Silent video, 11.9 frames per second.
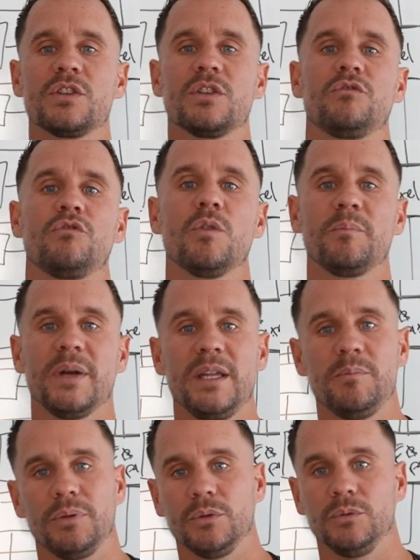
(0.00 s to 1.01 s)
to the wrong
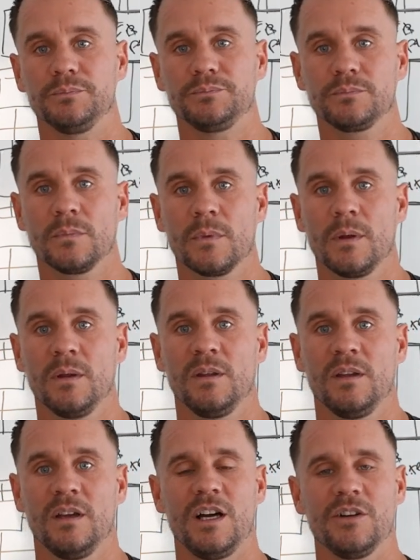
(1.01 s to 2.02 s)
people.
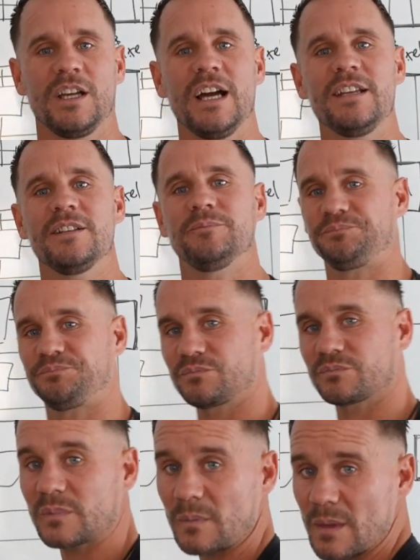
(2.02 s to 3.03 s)
Okay?
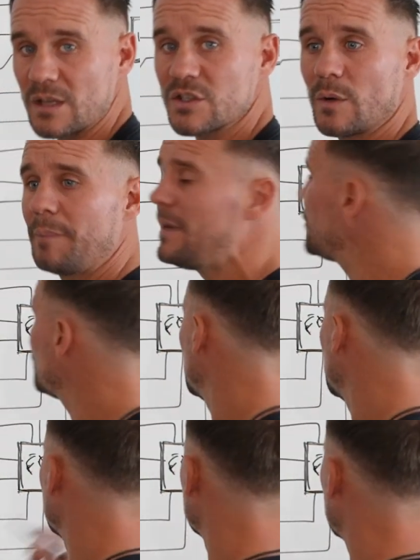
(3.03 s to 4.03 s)
So I'm literally going to